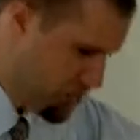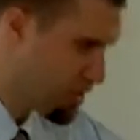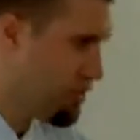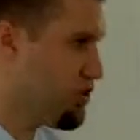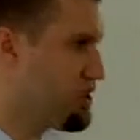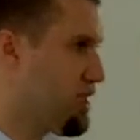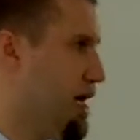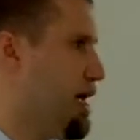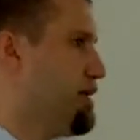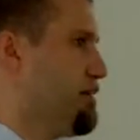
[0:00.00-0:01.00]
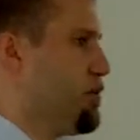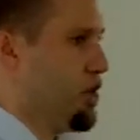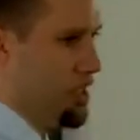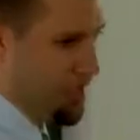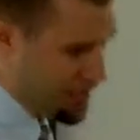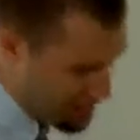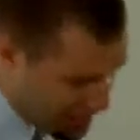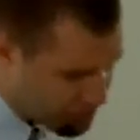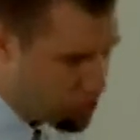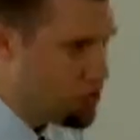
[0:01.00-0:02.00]
in on every side, and they're going to
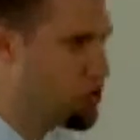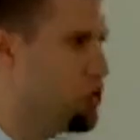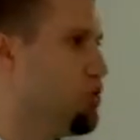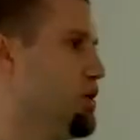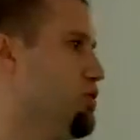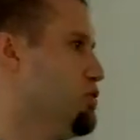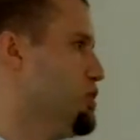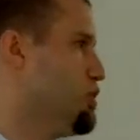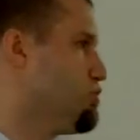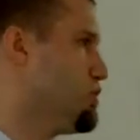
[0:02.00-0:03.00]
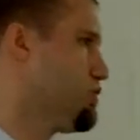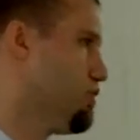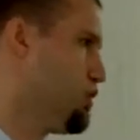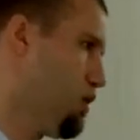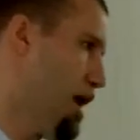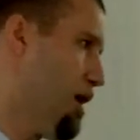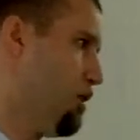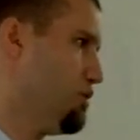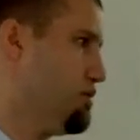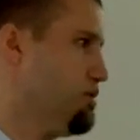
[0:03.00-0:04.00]
level you and your children to the
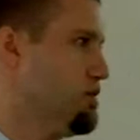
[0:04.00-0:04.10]
ground."